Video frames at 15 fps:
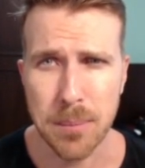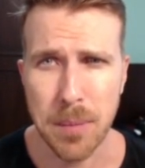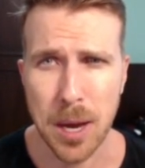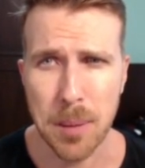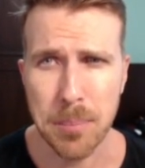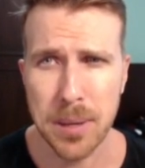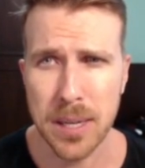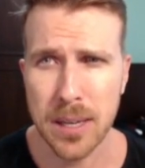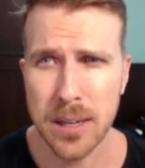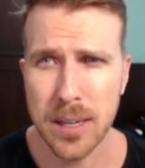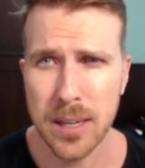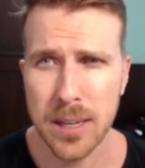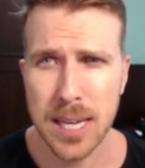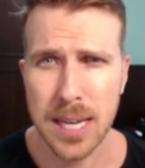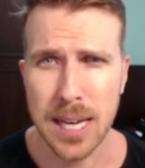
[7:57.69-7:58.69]
in my opinion,
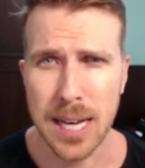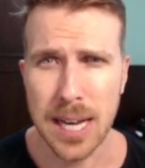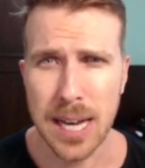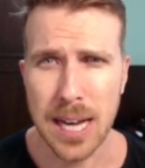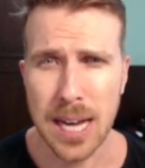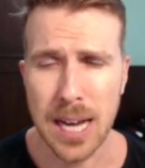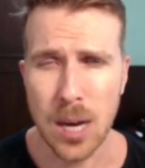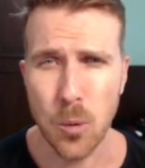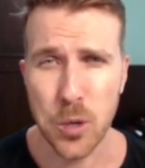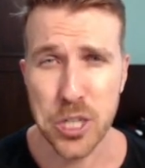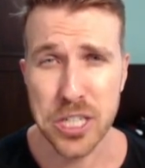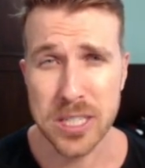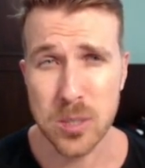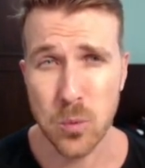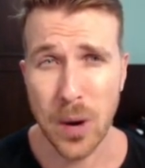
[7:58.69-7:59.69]

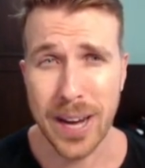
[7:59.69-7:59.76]
which is right